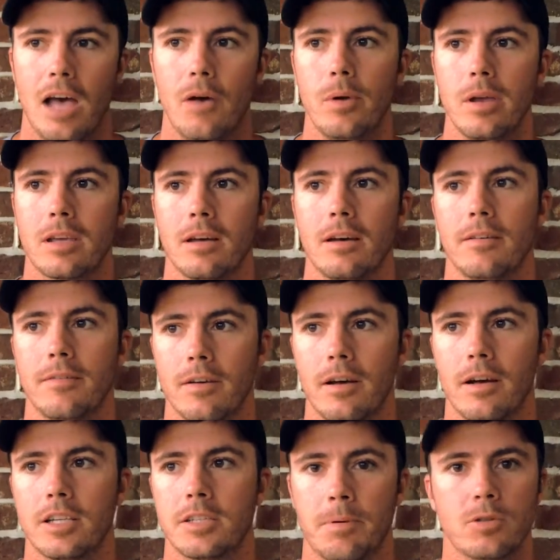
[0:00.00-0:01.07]
Hell Week
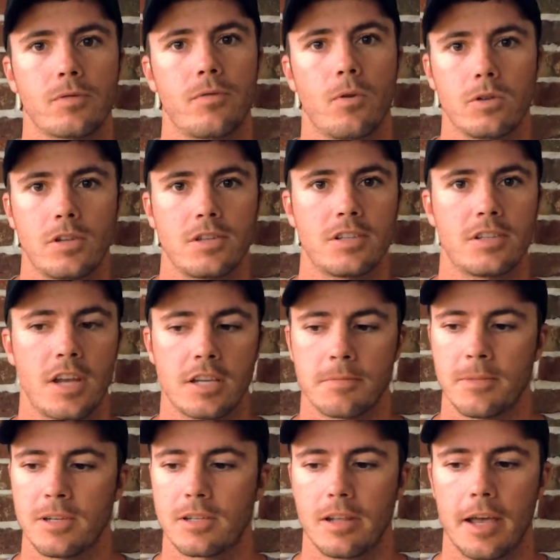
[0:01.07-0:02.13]
of uh, Special Forces
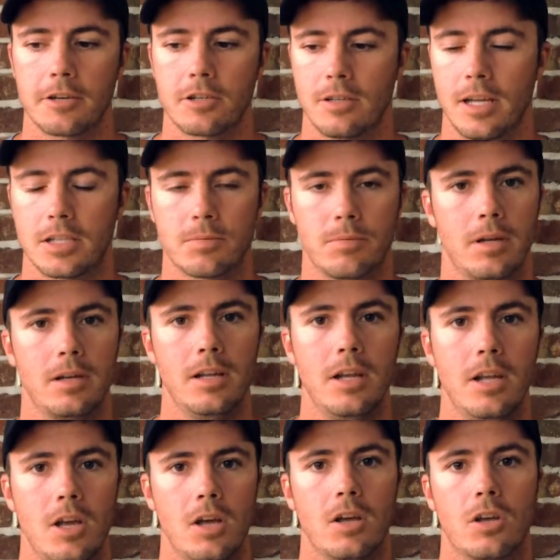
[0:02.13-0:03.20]
Assessment and Selection. That's what
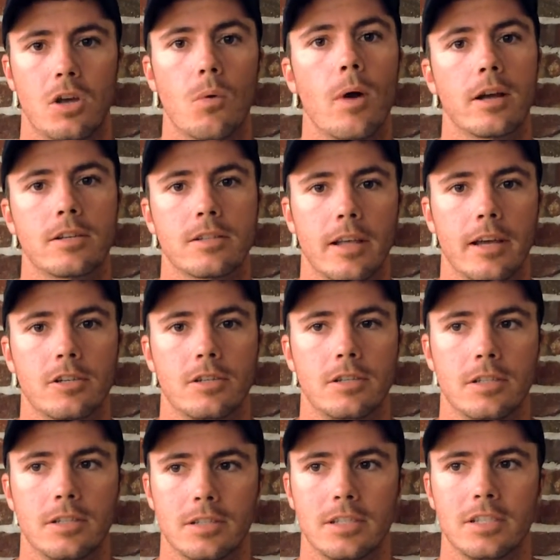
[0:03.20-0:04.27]
GORUCK
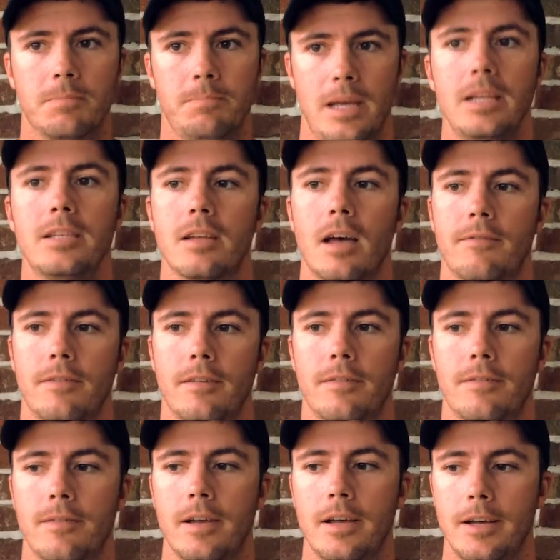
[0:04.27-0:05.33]
selection is, is based off
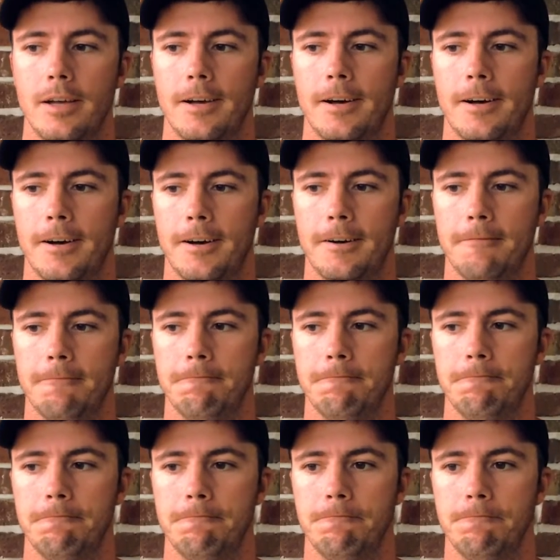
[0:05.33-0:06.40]
of.
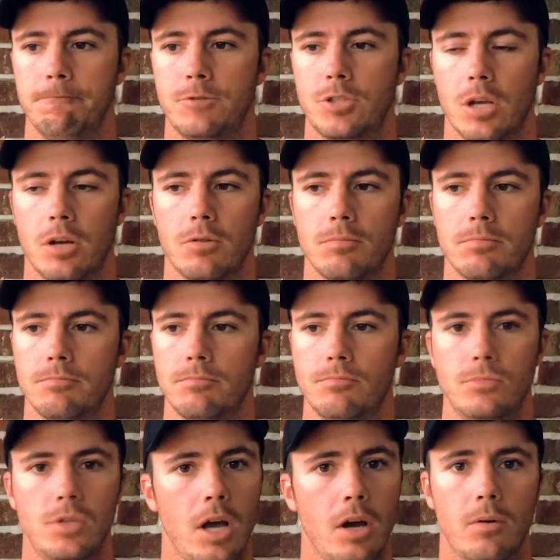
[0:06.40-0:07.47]
Um, so,
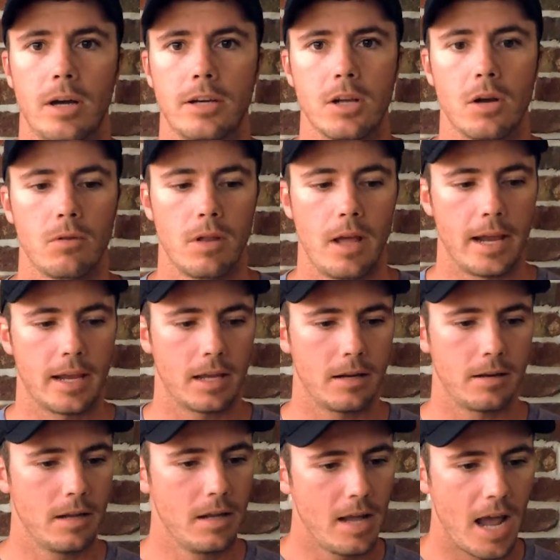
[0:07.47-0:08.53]
no, I don't
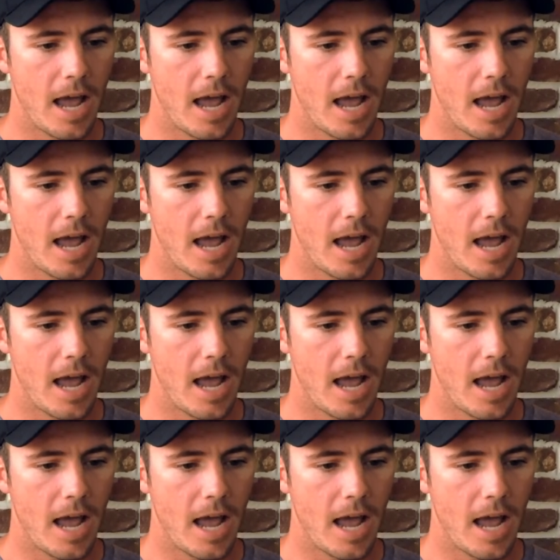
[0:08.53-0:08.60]
like it.